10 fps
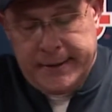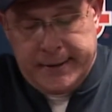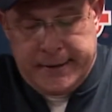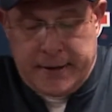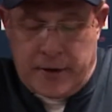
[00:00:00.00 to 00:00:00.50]

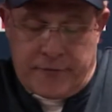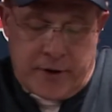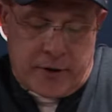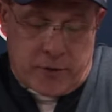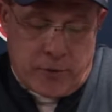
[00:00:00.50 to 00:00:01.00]
I
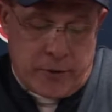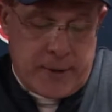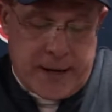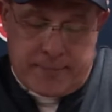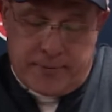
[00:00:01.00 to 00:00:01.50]
thought our
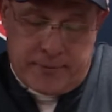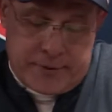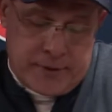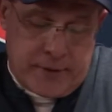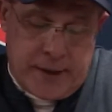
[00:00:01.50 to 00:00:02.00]
quarterback
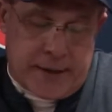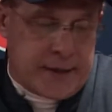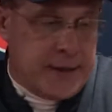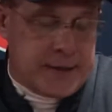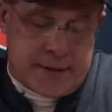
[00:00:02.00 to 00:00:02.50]
showed a lot of
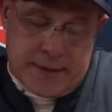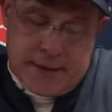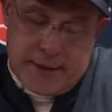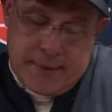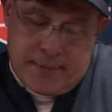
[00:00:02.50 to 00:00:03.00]
guts. I
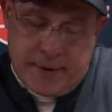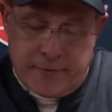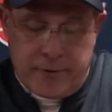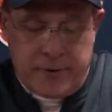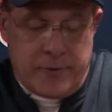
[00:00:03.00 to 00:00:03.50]
think he played
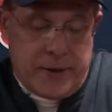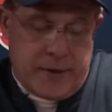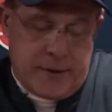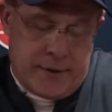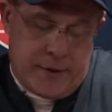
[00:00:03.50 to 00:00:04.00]
real
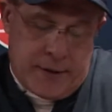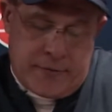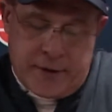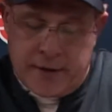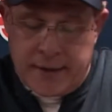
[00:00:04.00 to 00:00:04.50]
well. And, I
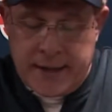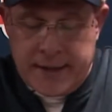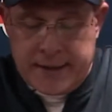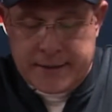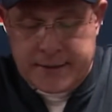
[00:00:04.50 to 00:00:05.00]
think our
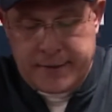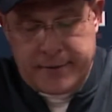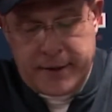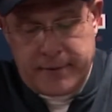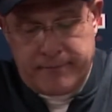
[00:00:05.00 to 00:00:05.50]
guys, they